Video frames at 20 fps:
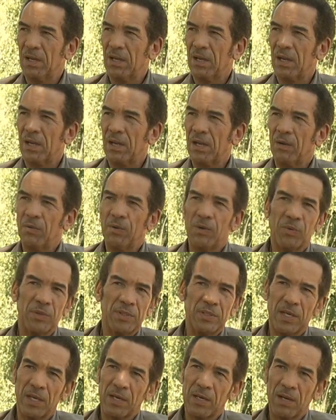Uh, we
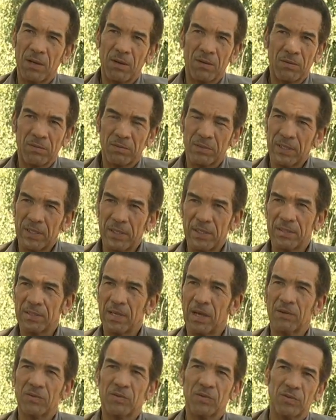would take our kids
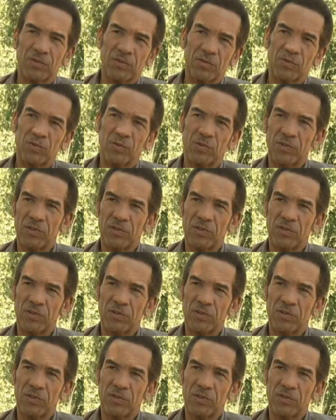out on school